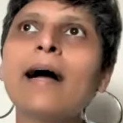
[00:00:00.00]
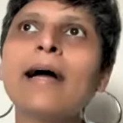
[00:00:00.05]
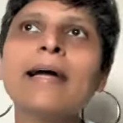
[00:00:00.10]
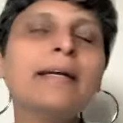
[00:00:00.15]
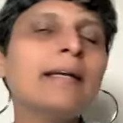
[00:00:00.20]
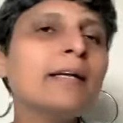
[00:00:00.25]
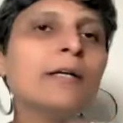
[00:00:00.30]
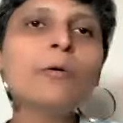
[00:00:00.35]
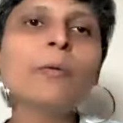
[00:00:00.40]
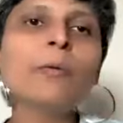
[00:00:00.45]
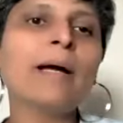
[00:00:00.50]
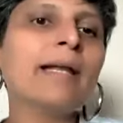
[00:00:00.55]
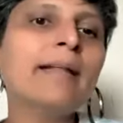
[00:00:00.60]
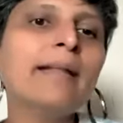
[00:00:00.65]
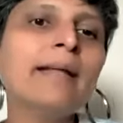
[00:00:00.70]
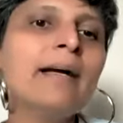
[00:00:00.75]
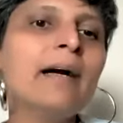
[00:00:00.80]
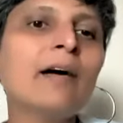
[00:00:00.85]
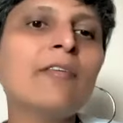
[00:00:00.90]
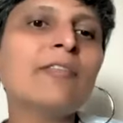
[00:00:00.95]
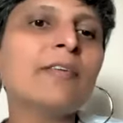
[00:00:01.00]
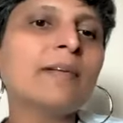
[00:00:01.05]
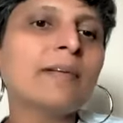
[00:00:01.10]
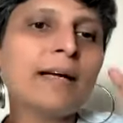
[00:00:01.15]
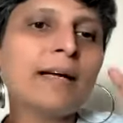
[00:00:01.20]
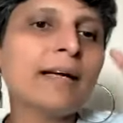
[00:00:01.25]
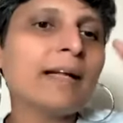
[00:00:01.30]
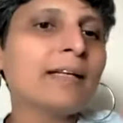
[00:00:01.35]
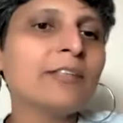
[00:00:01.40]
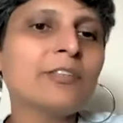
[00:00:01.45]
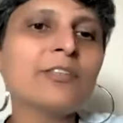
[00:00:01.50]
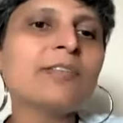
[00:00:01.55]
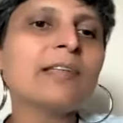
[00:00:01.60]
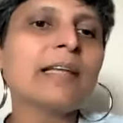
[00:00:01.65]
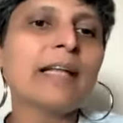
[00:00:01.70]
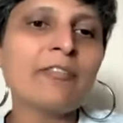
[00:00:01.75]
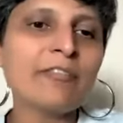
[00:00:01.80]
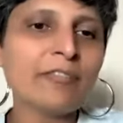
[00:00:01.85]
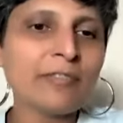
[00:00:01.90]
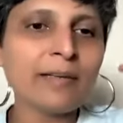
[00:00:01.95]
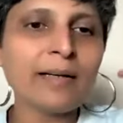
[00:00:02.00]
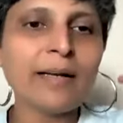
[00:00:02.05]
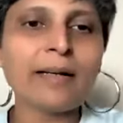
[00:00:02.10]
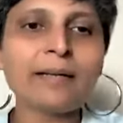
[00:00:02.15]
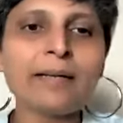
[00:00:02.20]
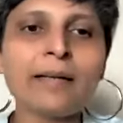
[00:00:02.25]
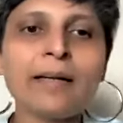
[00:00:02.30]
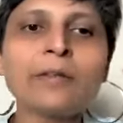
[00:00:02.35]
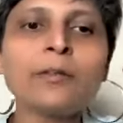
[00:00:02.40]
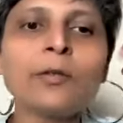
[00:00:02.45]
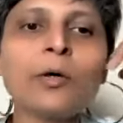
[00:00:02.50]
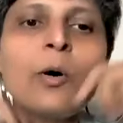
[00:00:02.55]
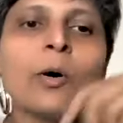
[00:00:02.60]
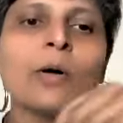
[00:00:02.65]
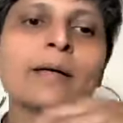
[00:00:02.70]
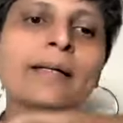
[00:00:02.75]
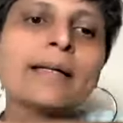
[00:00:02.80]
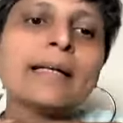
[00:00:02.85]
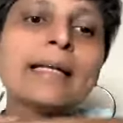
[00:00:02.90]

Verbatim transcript: I didn't do anything after that. I just left it at that thought.